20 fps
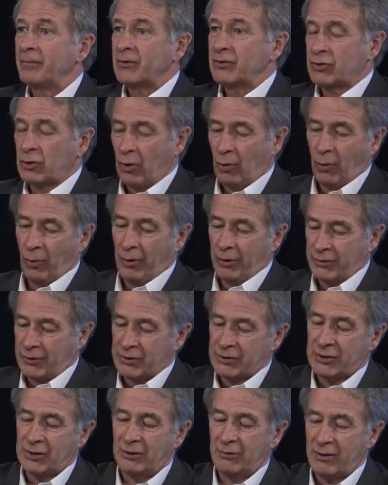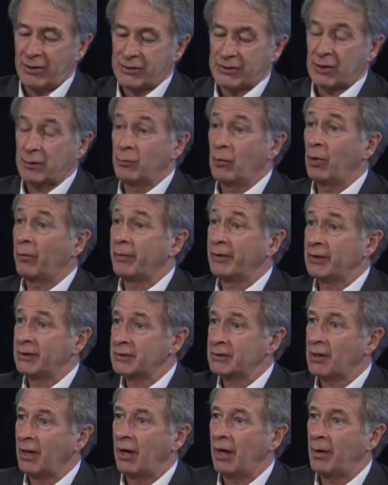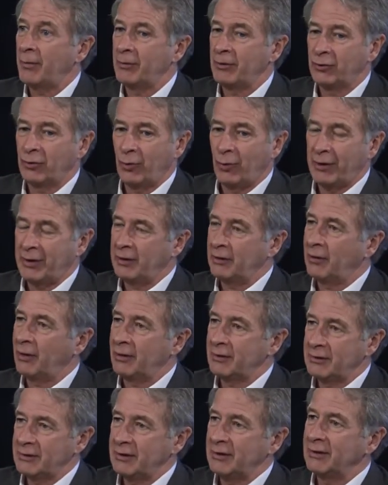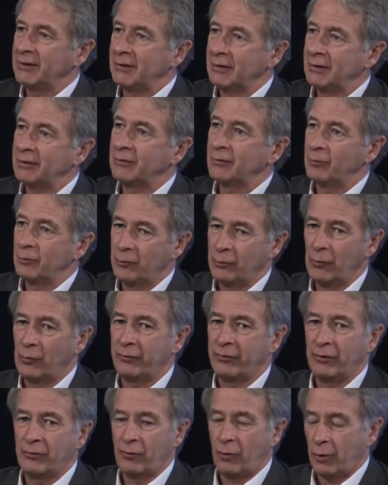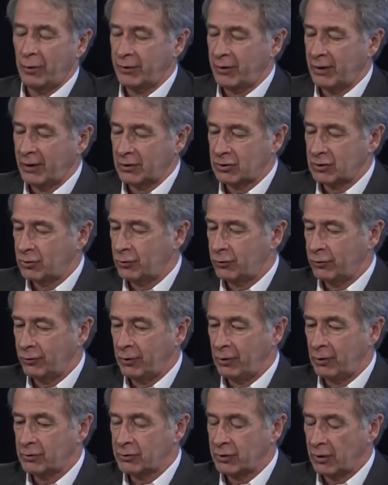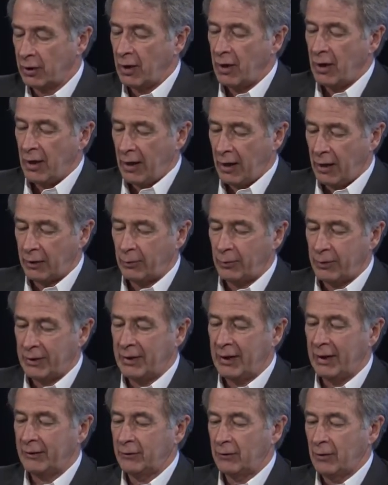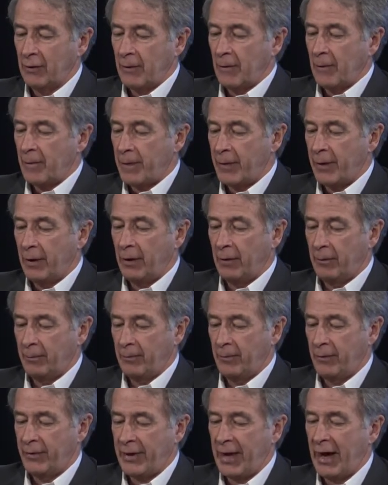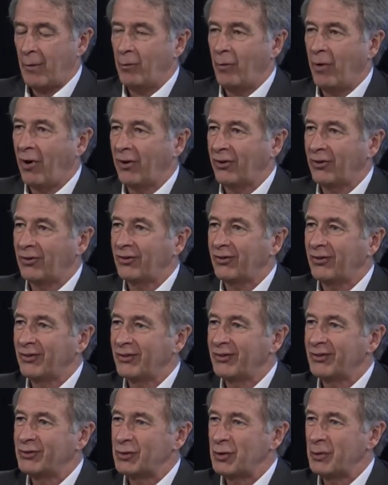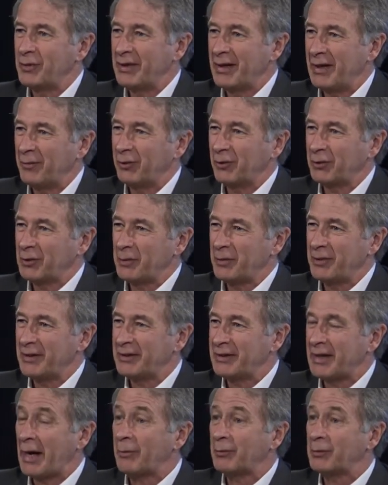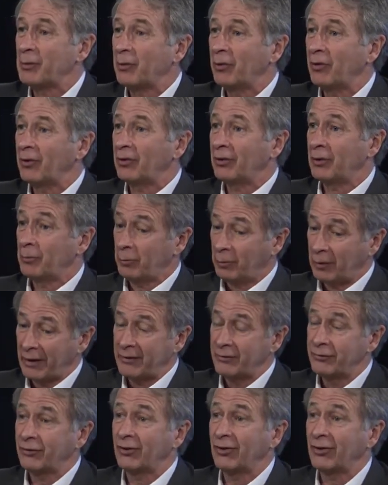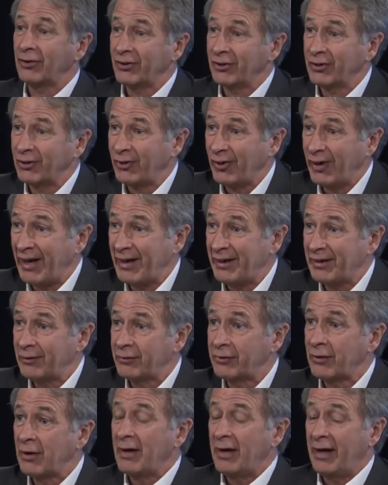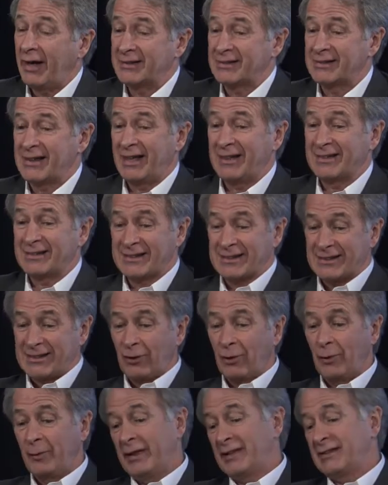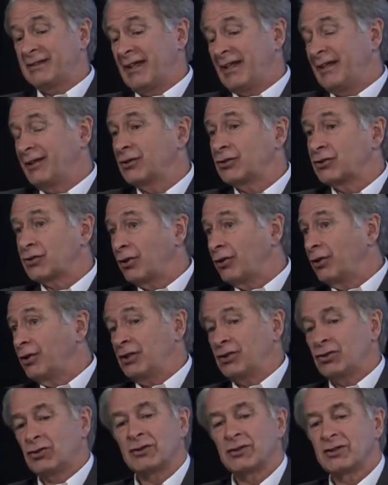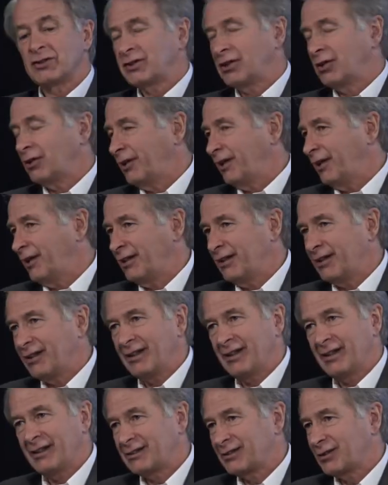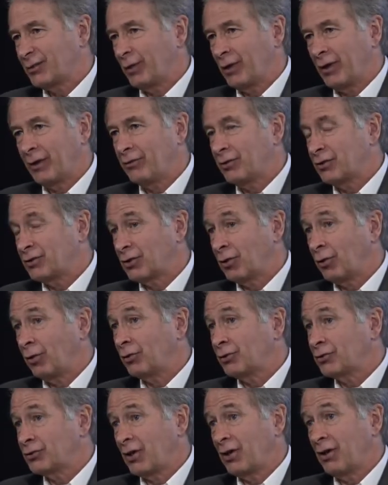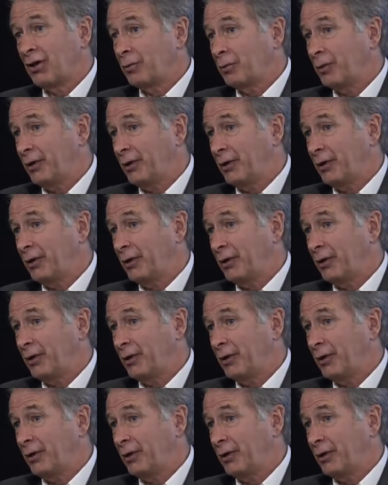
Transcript: So we're at this interesting moment in time in 2019 and moving forward the next two three years. So how do we get the that model to be able to be adaptable and playful and creative well, and, and still maintain its cohesion, still hit its whatever its goals are.